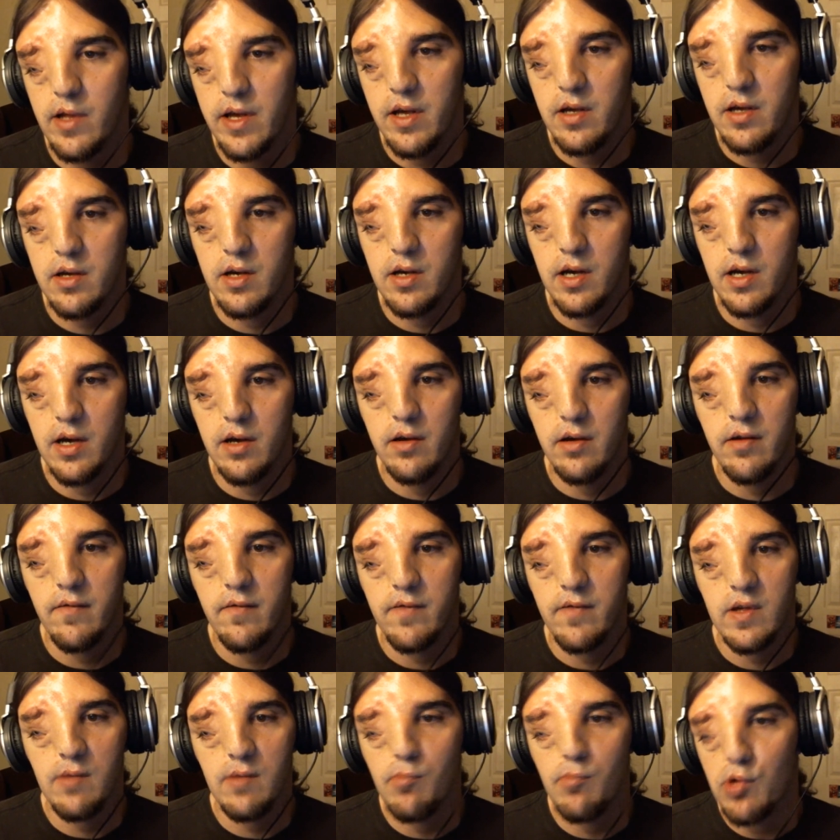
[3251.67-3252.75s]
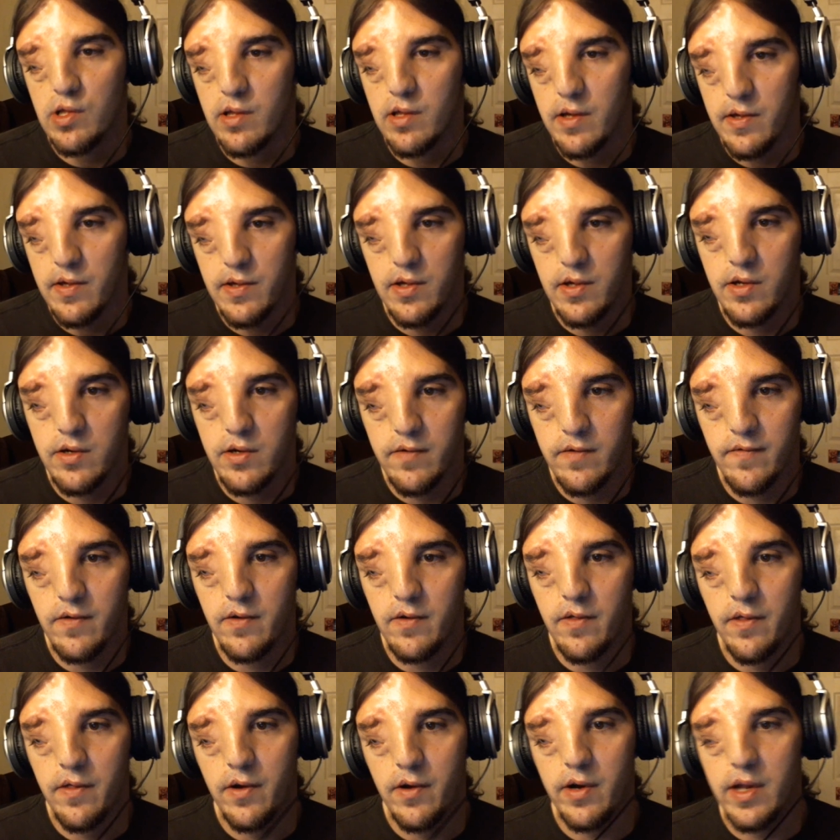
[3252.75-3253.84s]
things like uh, if someone
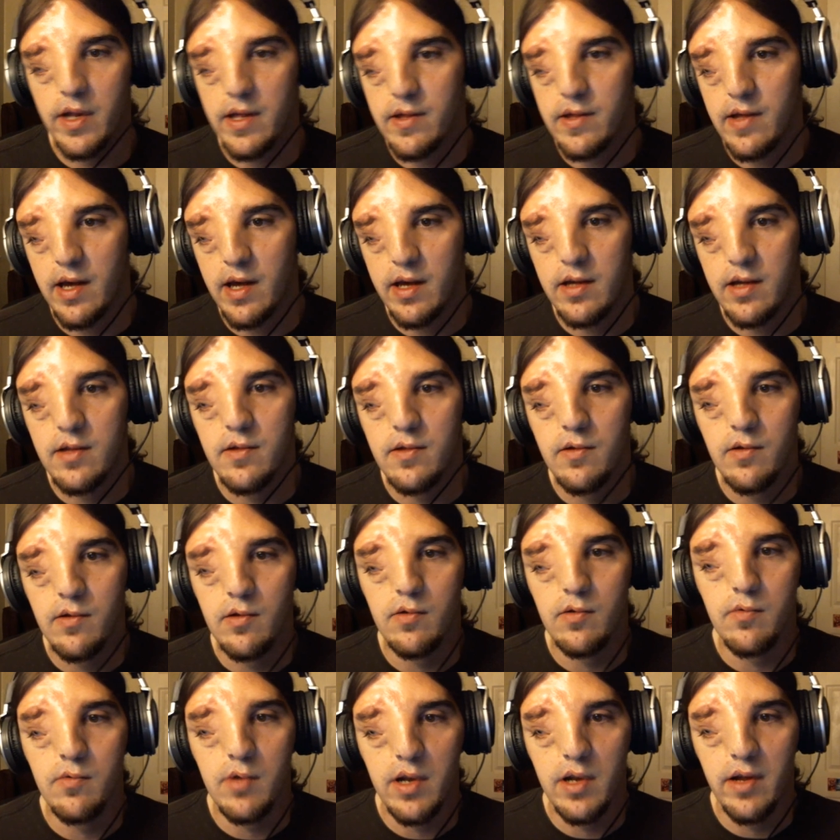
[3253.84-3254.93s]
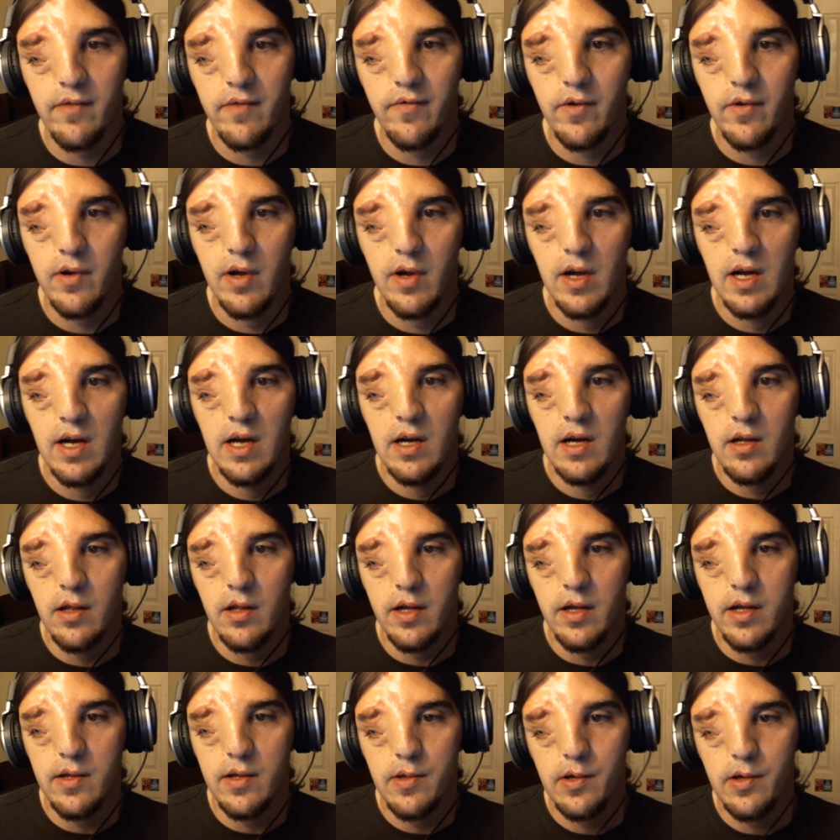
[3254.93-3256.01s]
listened for 30 seconds or
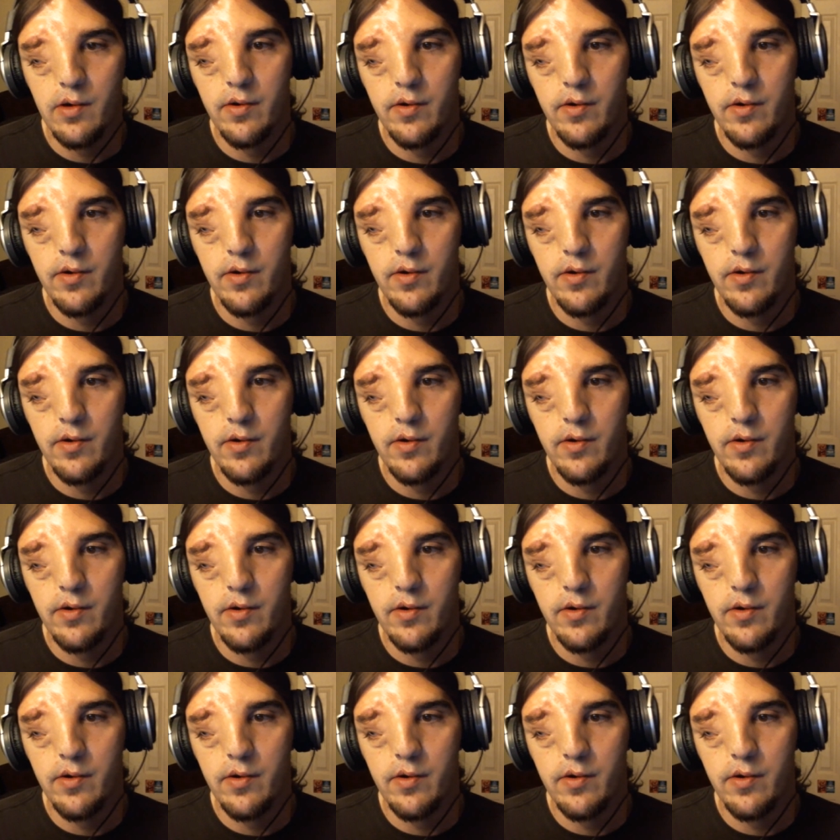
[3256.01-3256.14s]
whatever